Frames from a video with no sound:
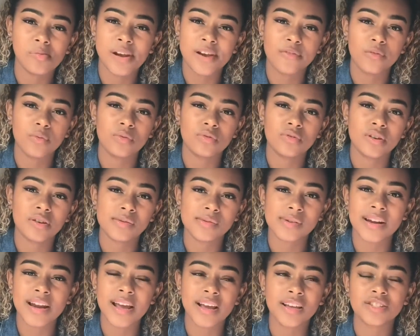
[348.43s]
Everyone knows
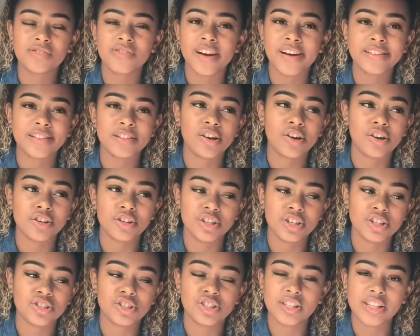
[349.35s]
what an x-ray is like.
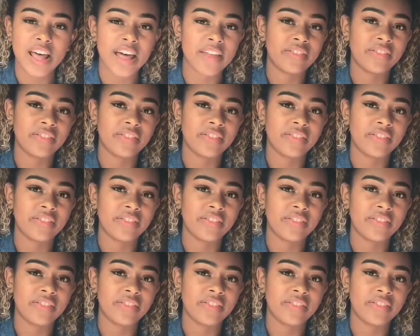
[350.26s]
You just